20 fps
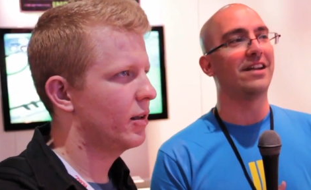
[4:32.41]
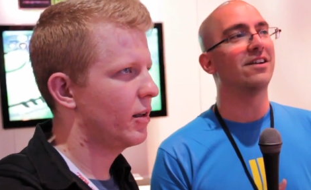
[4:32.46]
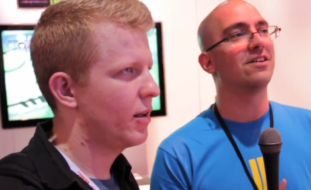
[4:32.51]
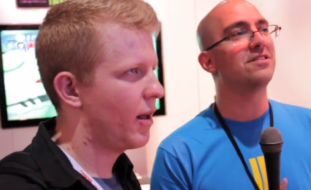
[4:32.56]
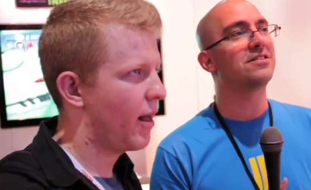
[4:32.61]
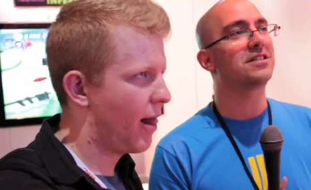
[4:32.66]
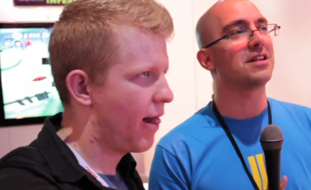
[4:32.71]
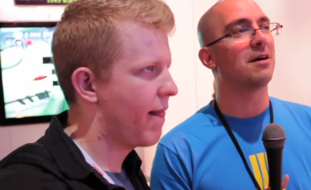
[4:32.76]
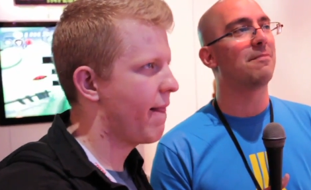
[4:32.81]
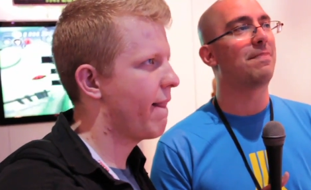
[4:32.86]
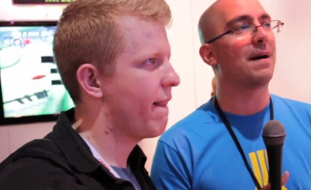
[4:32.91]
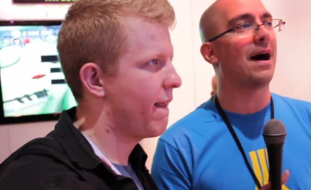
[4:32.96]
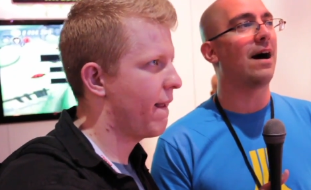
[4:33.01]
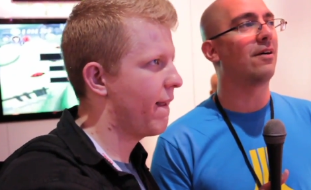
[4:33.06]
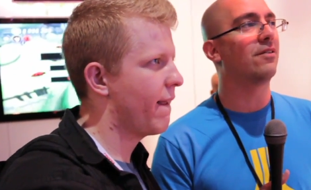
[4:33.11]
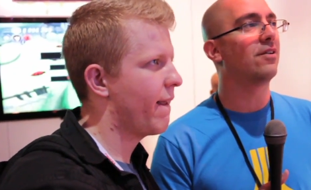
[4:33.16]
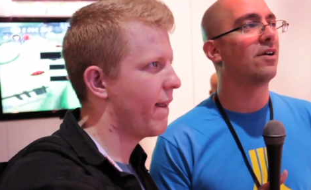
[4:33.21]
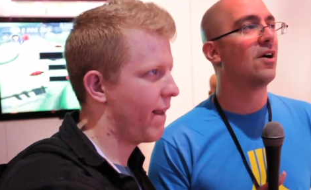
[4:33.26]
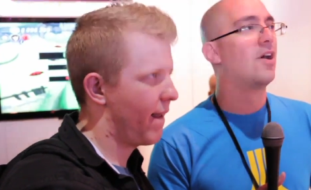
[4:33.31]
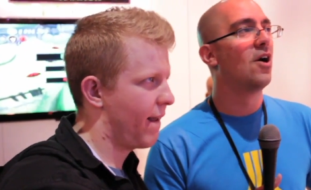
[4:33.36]
Speaker 1: years
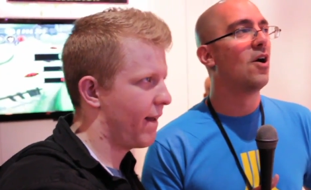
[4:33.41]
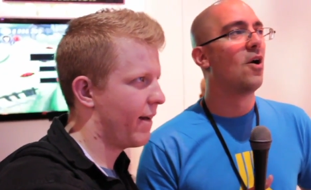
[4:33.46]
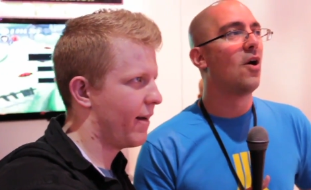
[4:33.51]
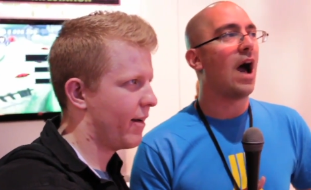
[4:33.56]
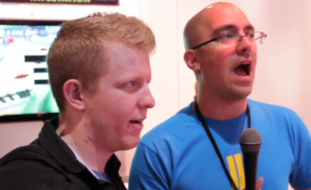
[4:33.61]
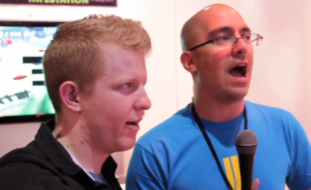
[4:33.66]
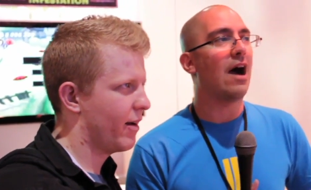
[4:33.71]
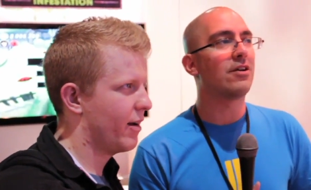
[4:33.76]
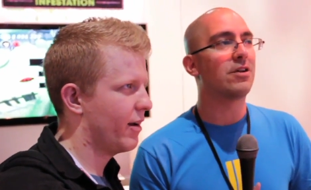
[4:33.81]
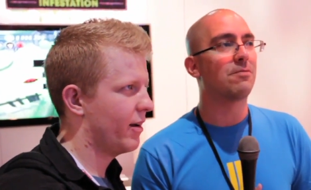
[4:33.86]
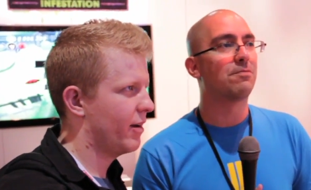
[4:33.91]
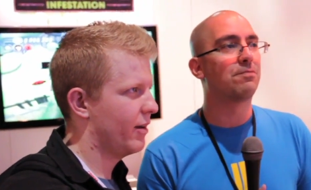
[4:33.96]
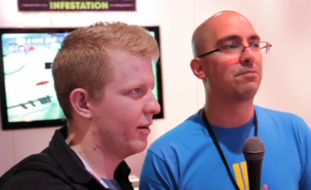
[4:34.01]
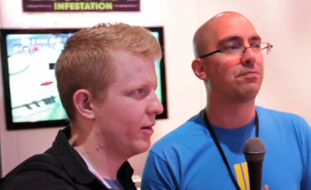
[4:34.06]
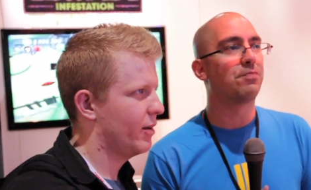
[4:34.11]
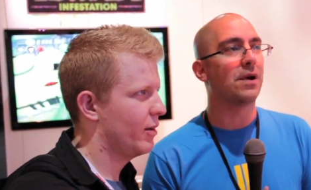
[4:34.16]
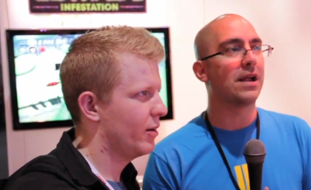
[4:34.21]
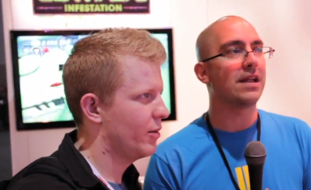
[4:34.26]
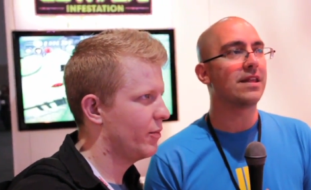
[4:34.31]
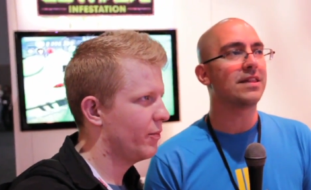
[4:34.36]
about how to
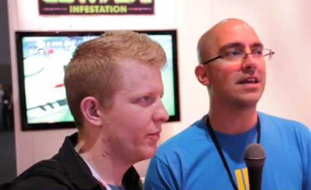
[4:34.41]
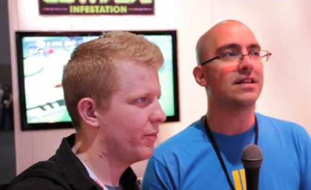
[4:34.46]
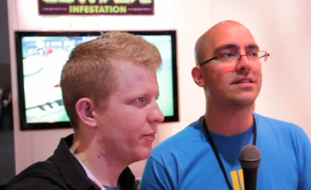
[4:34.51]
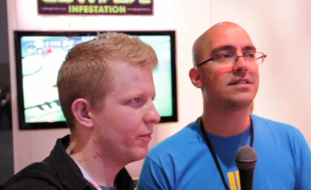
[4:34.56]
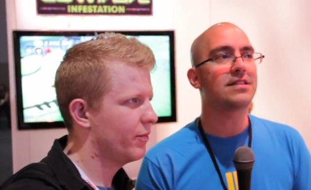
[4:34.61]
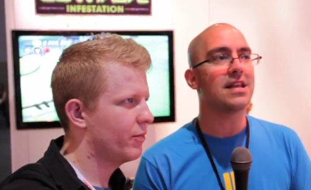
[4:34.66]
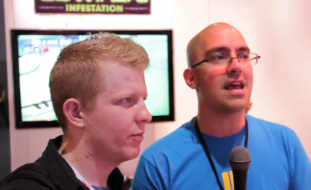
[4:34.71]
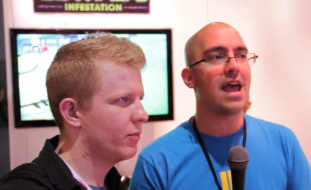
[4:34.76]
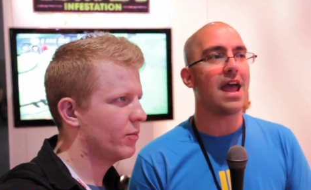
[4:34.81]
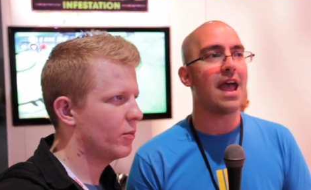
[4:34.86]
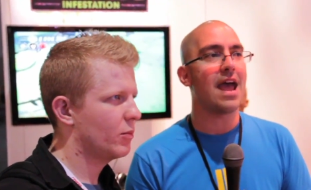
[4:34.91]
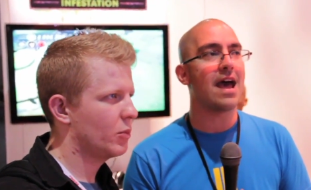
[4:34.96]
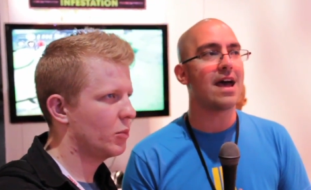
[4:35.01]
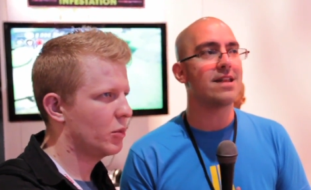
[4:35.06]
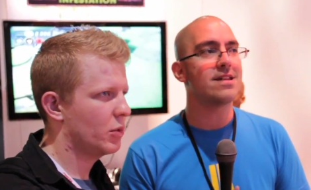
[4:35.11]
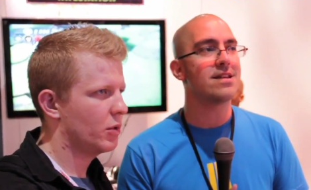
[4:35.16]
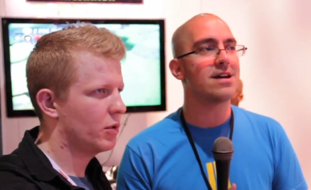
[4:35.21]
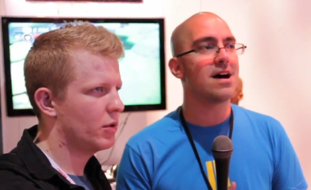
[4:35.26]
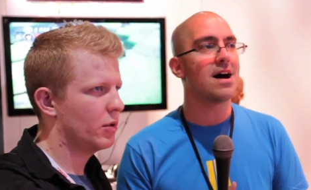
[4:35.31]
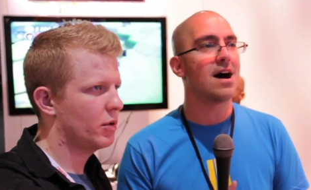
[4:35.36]
bring this,
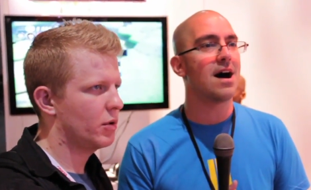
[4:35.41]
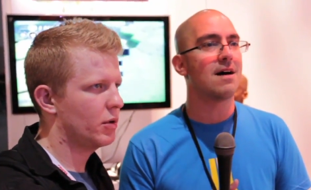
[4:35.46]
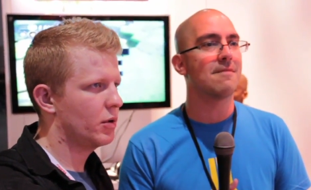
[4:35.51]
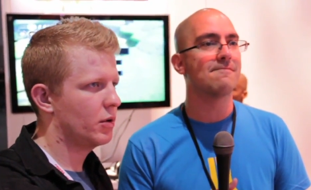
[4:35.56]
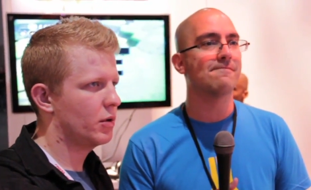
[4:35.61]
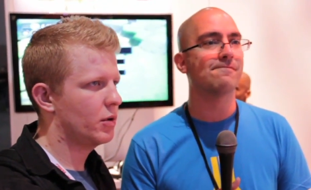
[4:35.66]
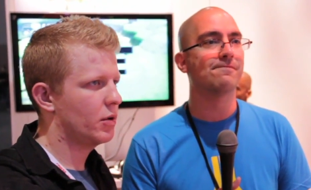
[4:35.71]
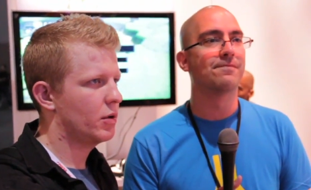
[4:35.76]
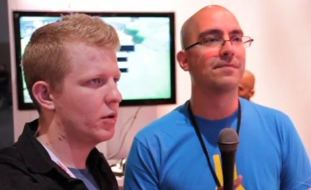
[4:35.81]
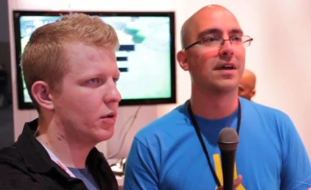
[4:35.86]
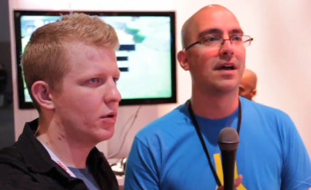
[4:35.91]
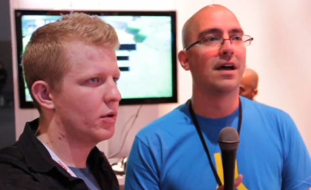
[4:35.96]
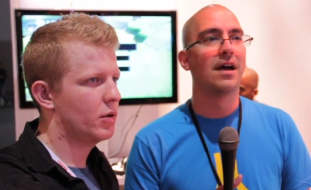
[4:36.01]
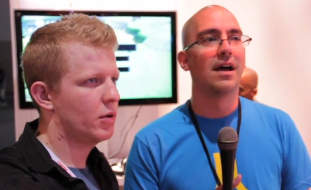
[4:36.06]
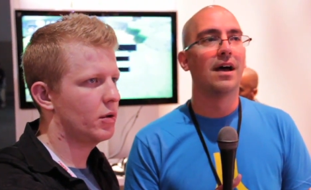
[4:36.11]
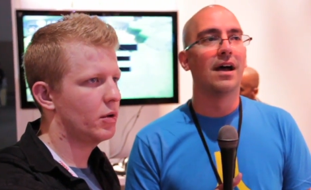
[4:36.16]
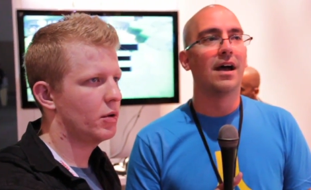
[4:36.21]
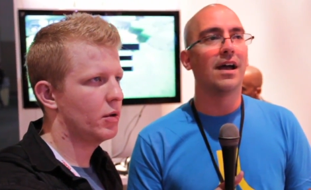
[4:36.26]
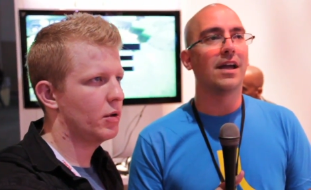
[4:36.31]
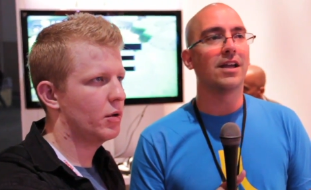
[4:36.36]
and um,
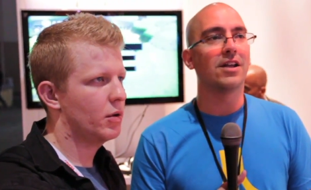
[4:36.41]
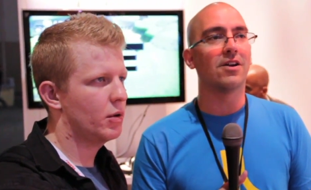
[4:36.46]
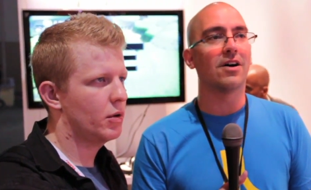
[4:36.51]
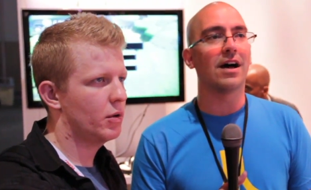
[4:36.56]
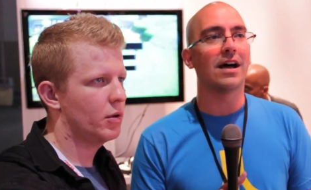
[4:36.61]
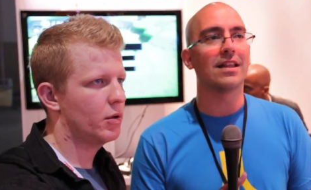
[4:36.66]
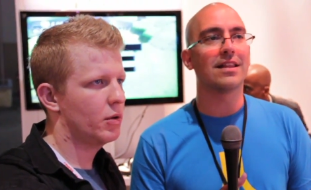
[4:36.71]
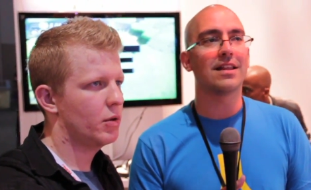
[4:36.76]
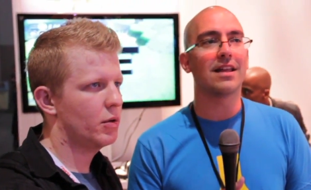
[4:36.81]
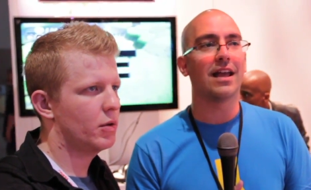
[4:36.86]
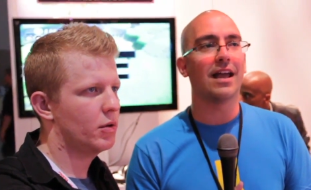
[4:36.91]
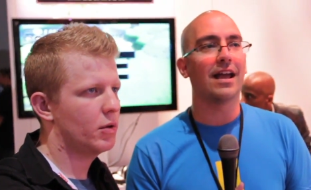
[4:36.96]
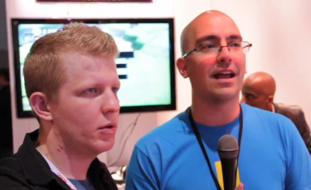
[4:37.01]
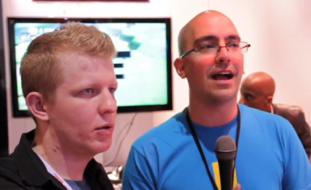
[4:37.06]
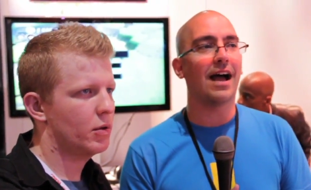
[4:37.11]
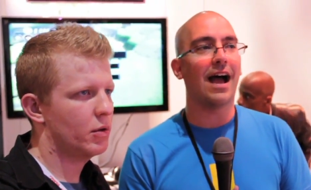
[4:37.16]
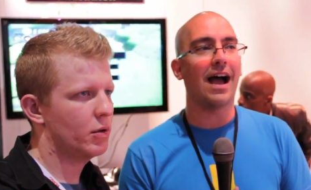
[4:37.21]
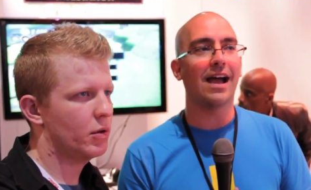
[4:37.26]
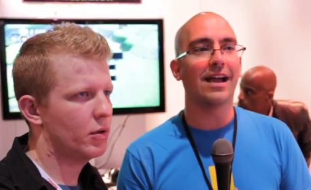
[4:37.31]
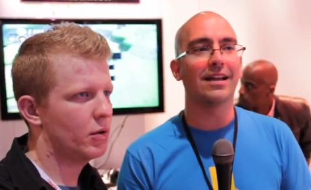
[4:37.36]
you know,
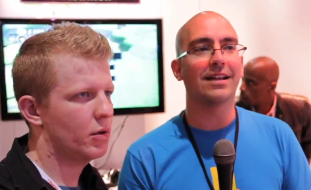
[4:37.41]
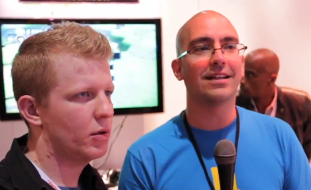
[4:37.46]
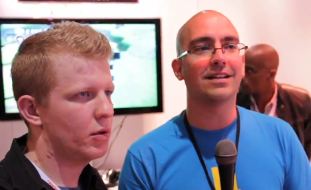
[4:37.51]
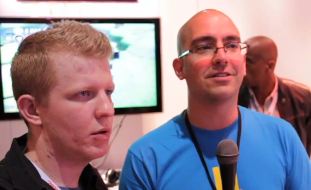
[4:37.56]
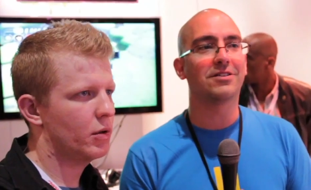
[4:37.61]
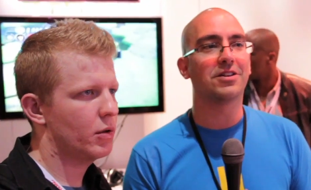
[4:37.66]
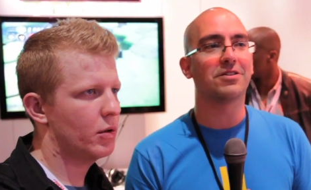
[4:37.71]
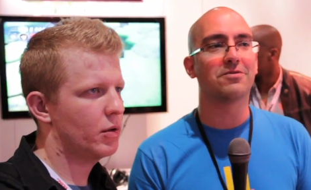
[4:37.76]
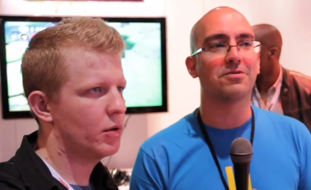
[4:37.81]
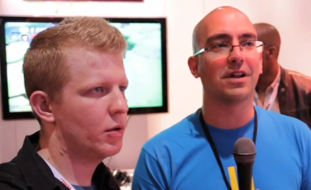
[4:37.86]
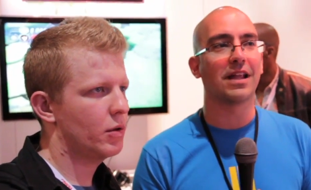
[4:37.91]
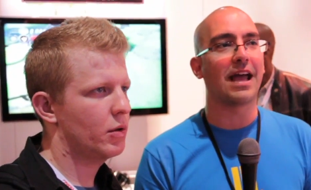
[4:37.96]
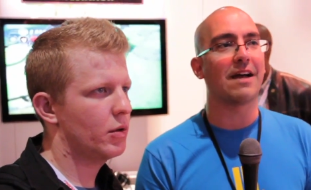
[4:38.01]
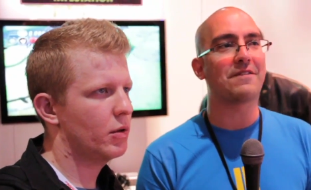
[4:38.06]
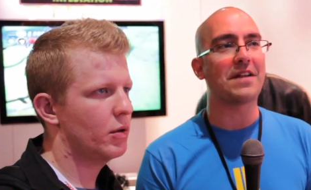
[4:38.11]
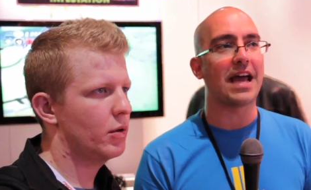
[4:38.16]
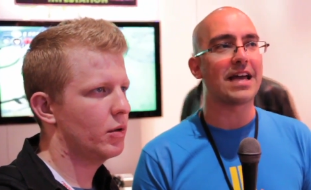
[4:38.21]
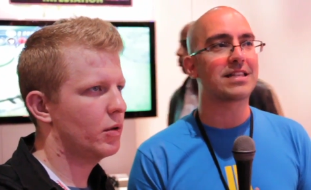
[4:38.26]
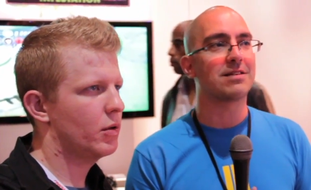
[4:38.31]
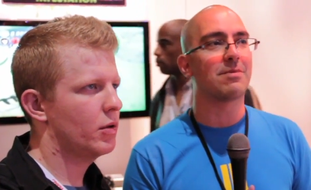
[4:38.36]
you really have
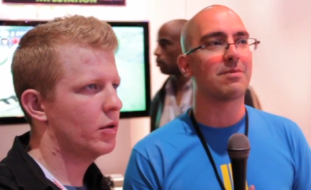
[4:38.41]
to ask